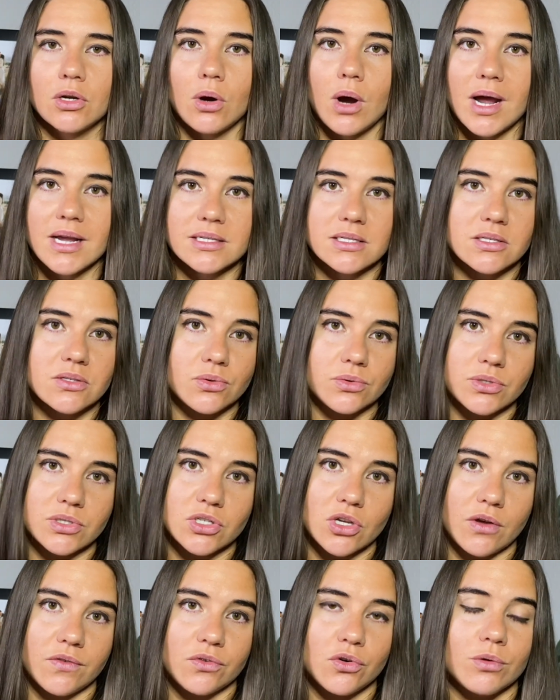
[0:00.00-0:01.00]
I saw
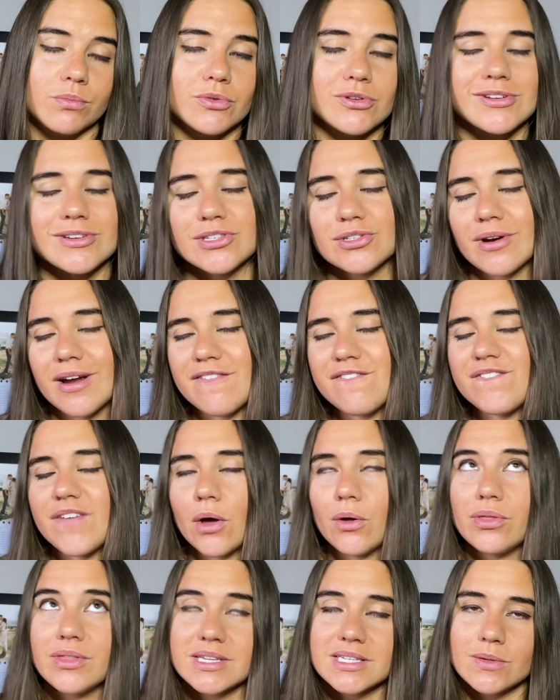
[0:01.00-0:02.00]
cervical mucus, or I
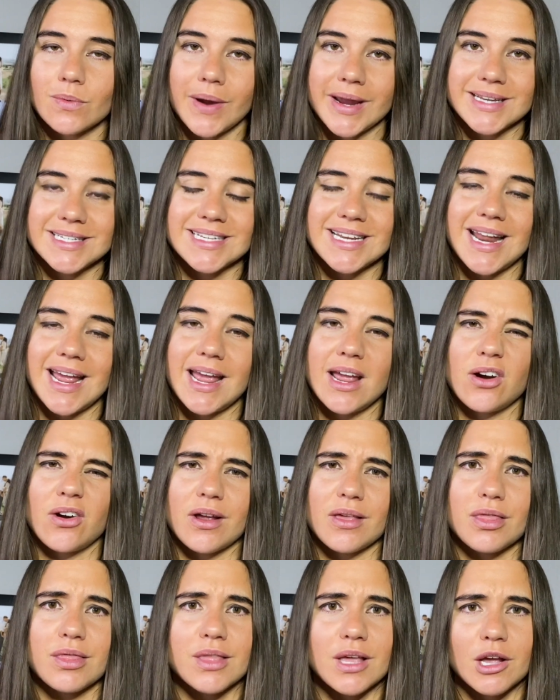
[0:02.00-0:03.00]
felt this way today, or
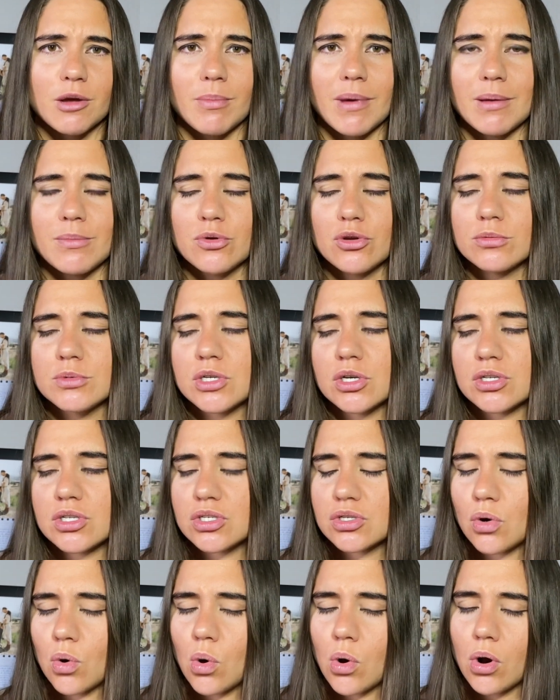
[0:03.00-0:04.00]
I think my boobs are
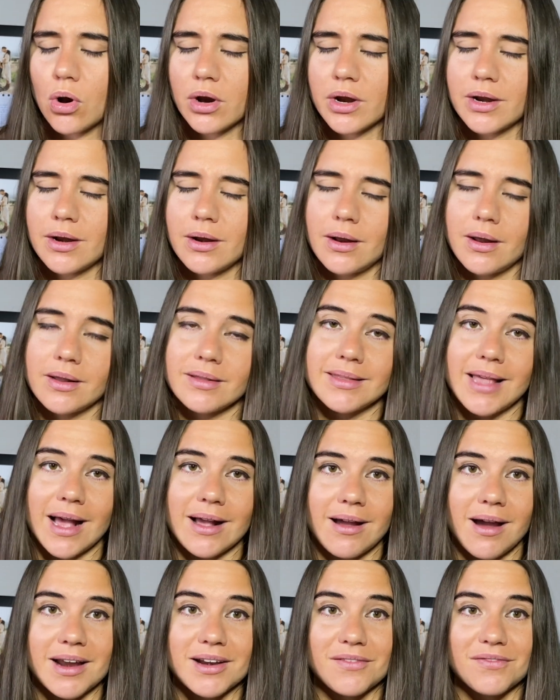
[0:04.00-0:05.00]
sore, and that
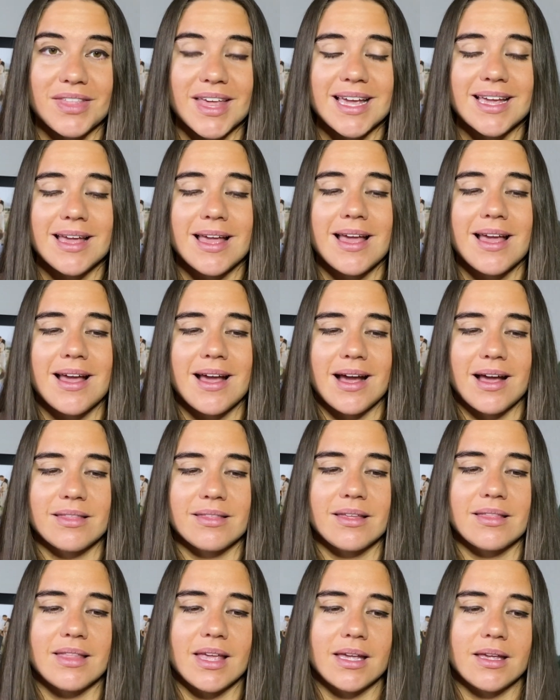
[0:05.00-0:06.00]
kind of thing. And
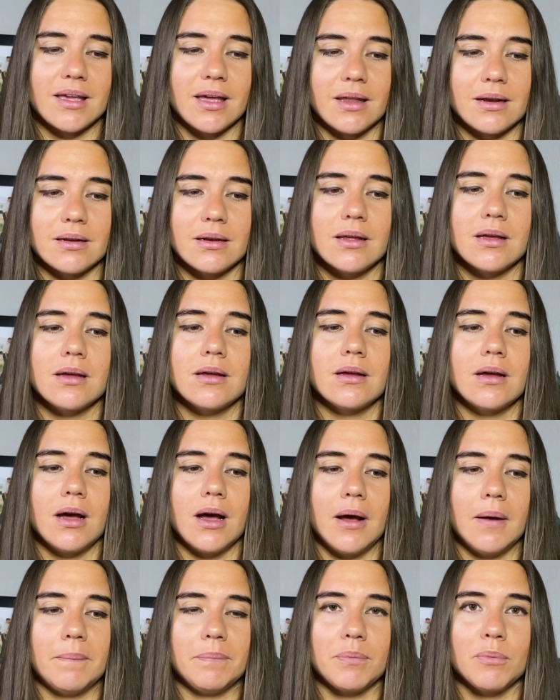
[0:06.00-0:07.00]
then they can
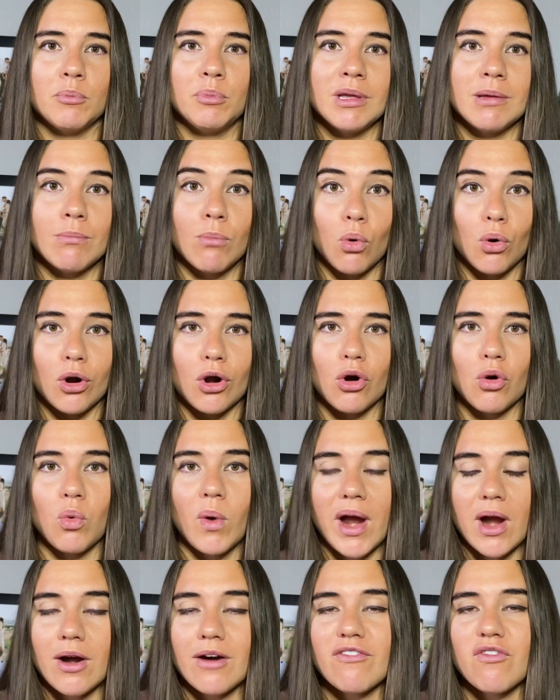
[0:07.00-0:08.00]
be more
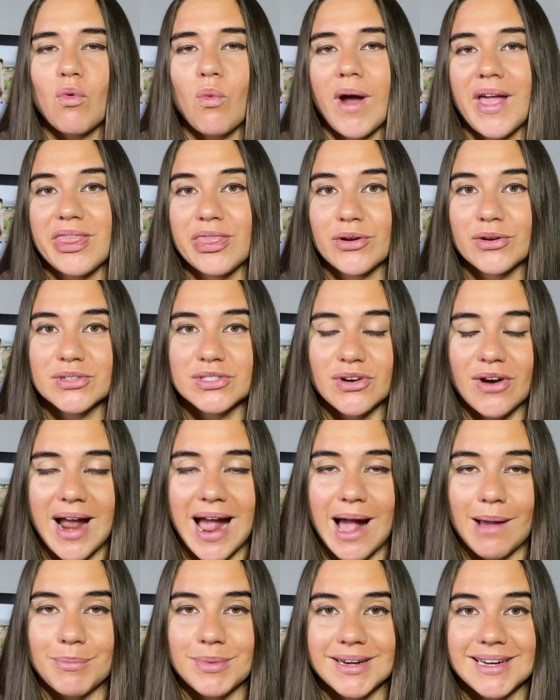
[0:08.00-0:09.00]
aware of when those are
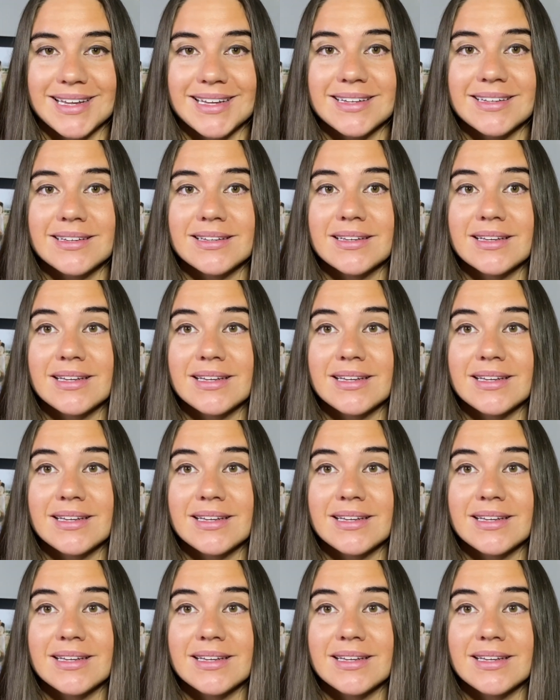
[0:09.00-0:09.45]
happening.